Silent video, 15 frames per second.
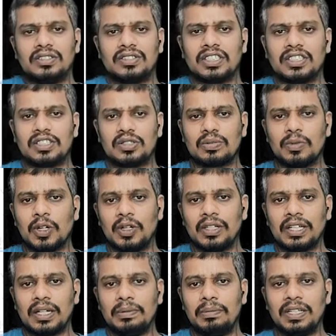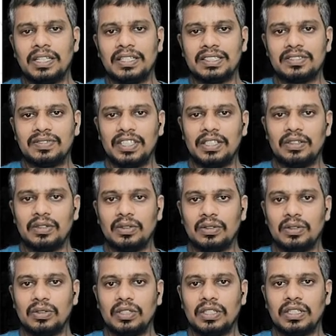such small time, because we
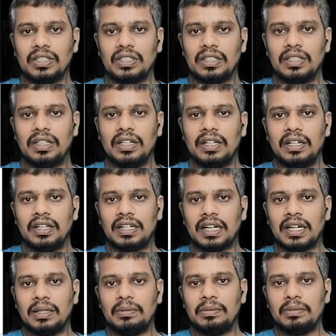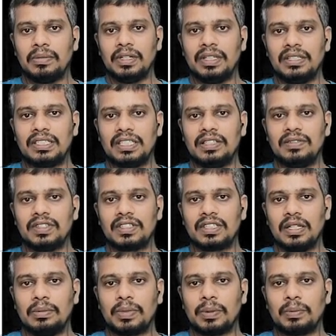know the time is
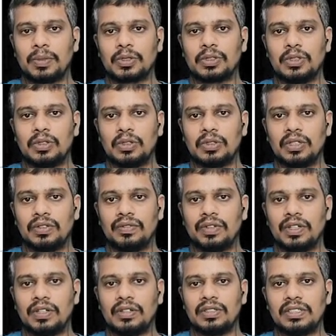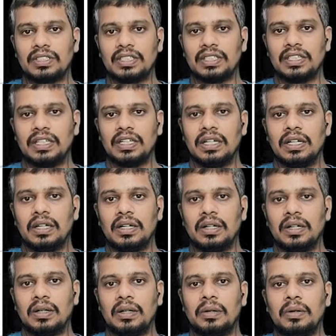inversely proportional to the frequency
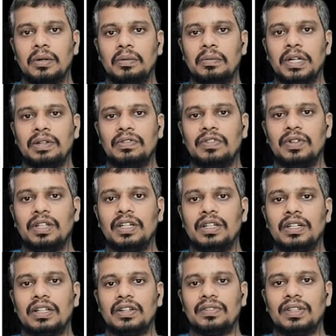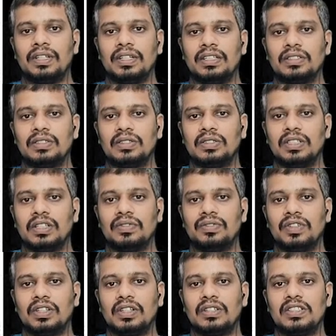by Fourier effect. So the
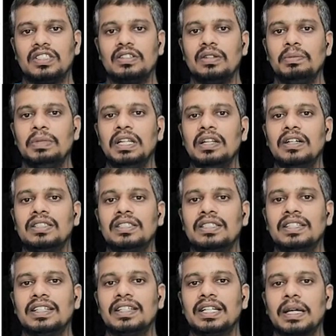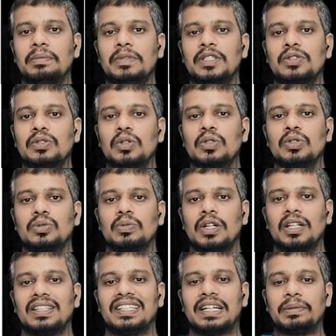frequency will be larger, then time is so
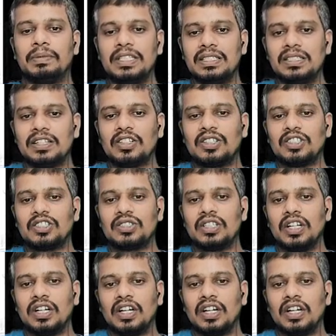small. That means at